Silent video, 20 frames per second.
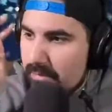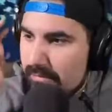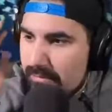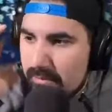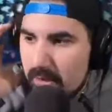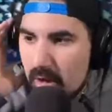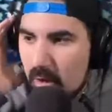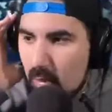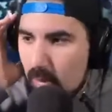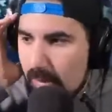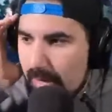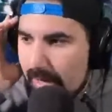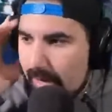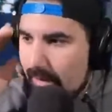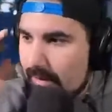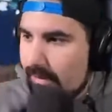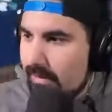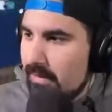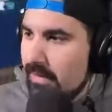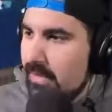
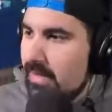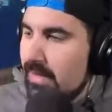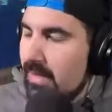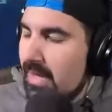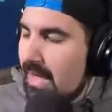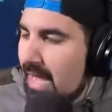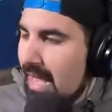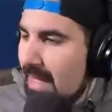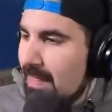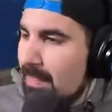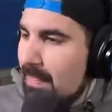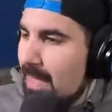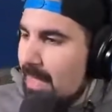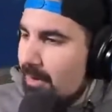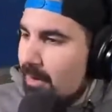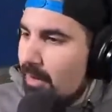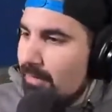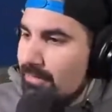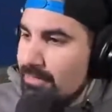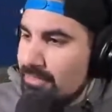nowhere. And then
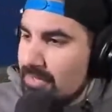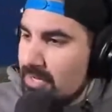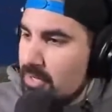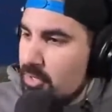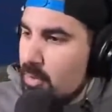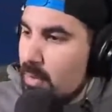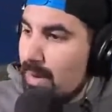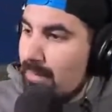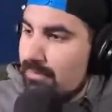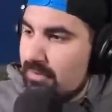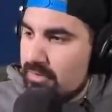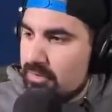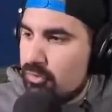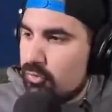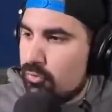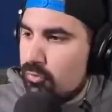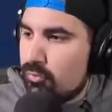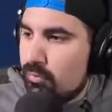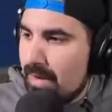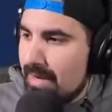all of a sudden you have this
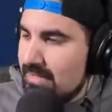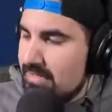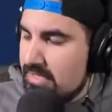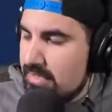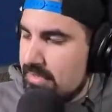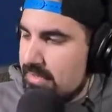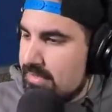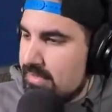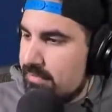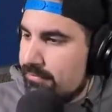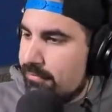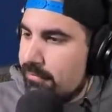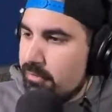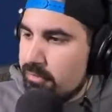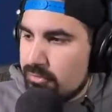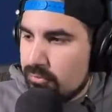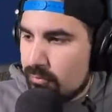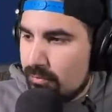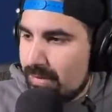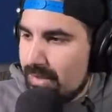crazy, this is the
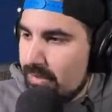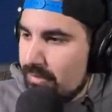first real